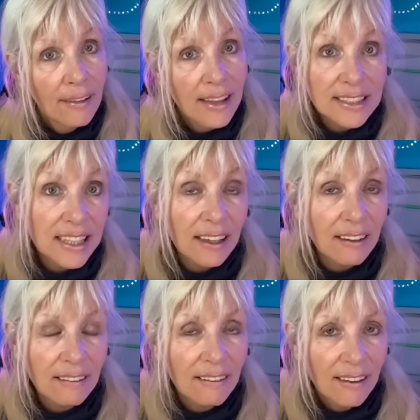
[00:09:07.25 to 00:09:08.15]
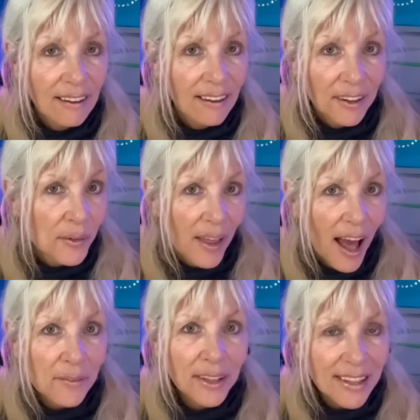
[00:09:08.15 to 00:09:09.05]
That's it.
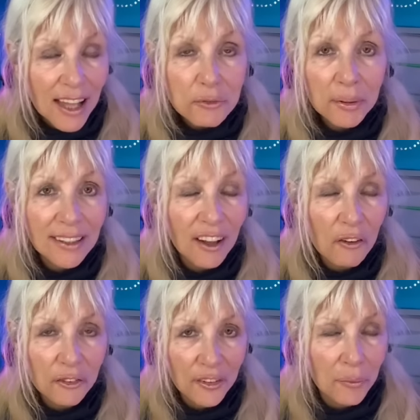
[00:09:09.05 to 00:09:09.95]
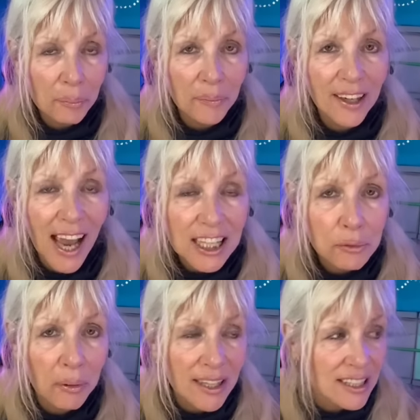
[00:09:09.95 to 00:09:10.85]
I mean, that's pretty low for the gas
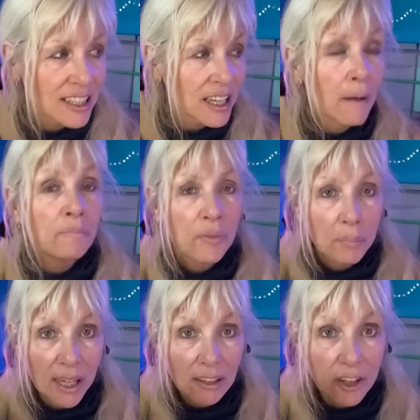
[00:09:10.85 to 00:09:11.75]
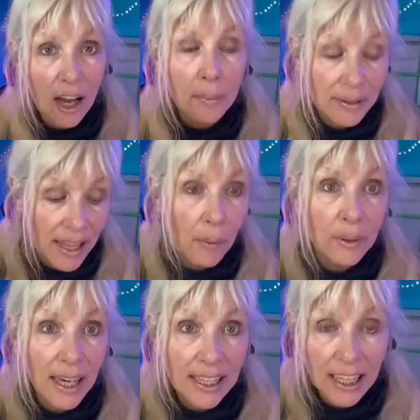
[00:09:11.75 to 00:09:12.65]
prices, but I'll talk about that
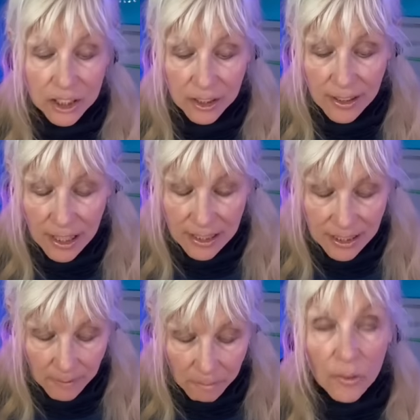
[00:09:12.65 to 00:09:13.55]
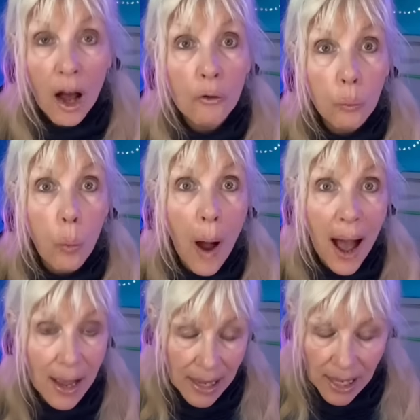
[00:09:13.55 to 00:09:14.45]
when I get to this of
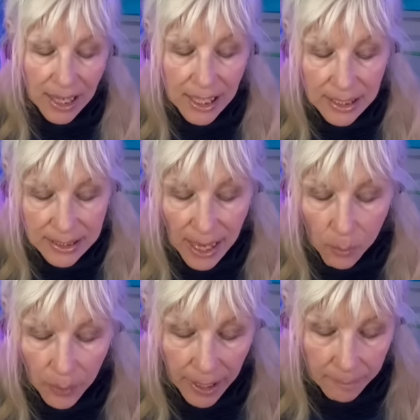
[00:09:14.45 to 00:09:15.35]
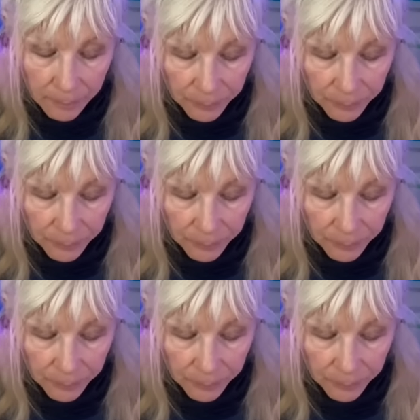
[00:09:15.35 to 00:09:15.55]
why it is that way.